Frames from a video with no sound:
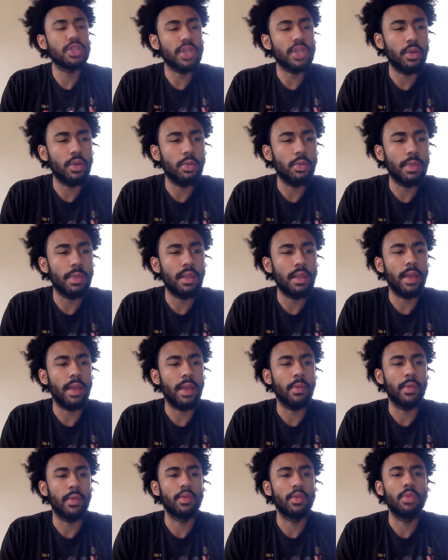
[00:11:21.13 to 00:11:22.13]
it would be like we
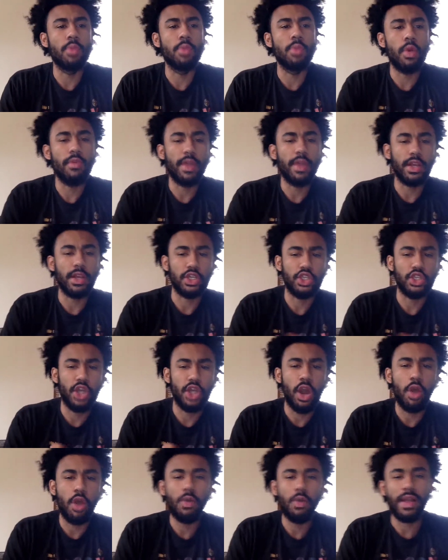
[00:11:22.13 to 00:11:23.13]
would do more of like a
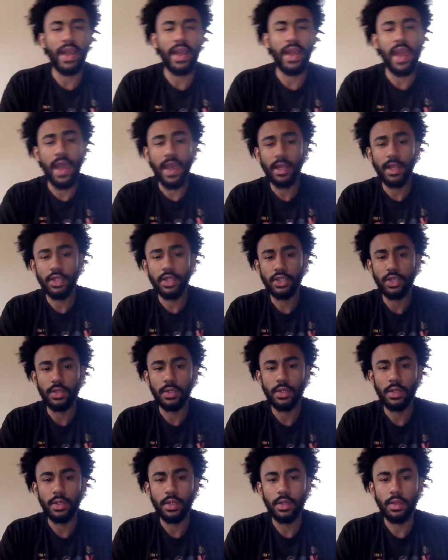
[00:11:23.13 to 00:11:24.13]
show, like a hedge
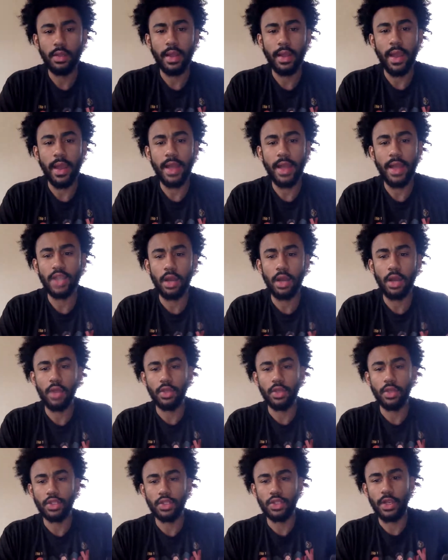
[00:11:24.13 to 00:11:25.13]
out on the
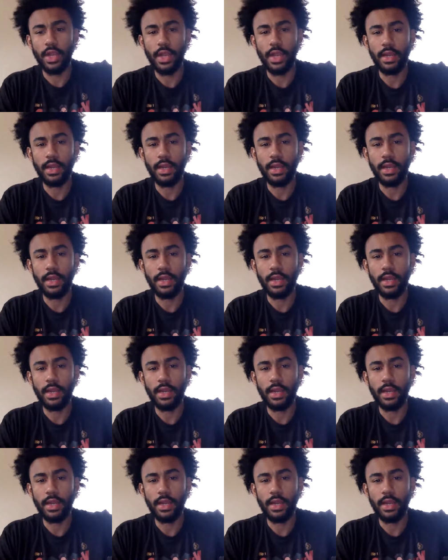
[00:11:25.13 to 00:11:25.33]
screen.